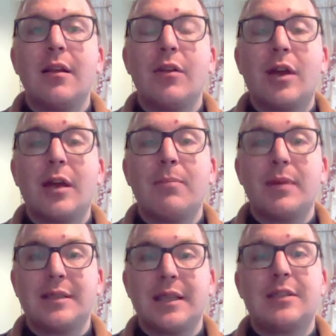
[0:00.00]
looking
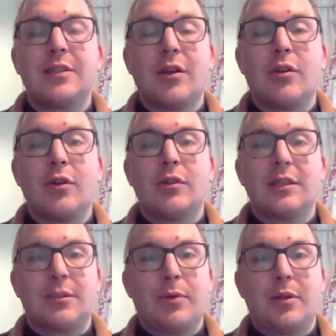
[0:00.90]
busy so God
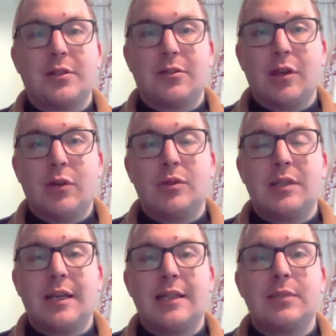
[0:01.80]
doesn't put us on the
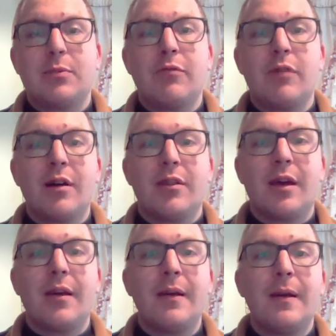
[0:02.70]
naughty list, but rather,